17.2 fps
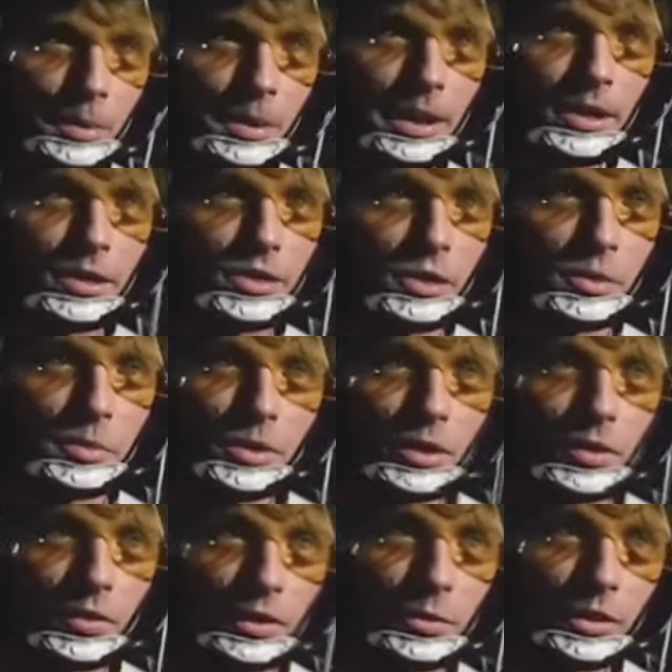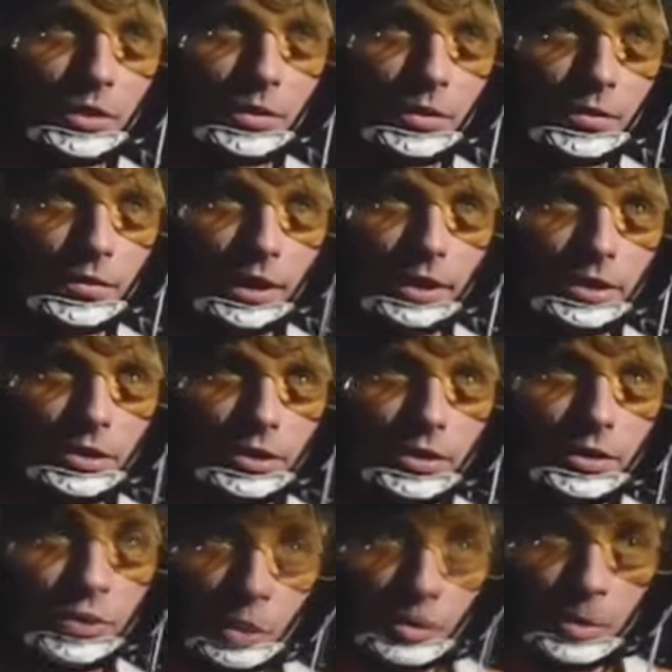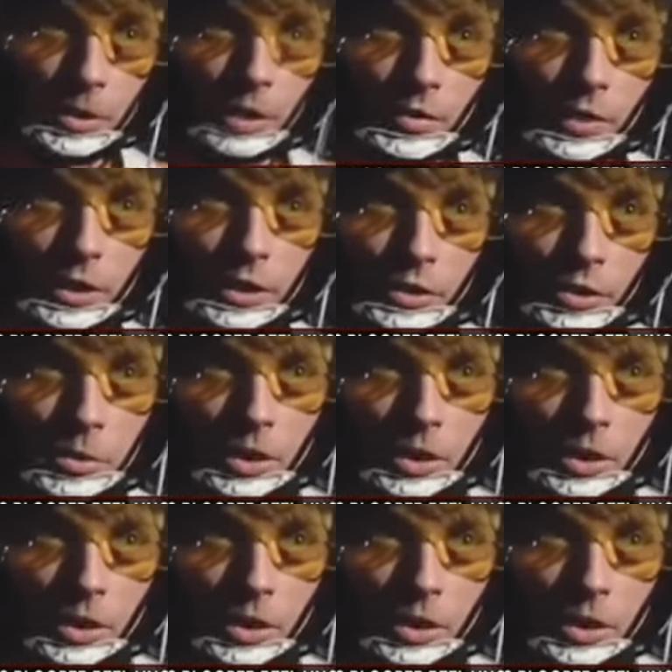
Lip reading: do you pronounce supernova? What inflection? Supernova or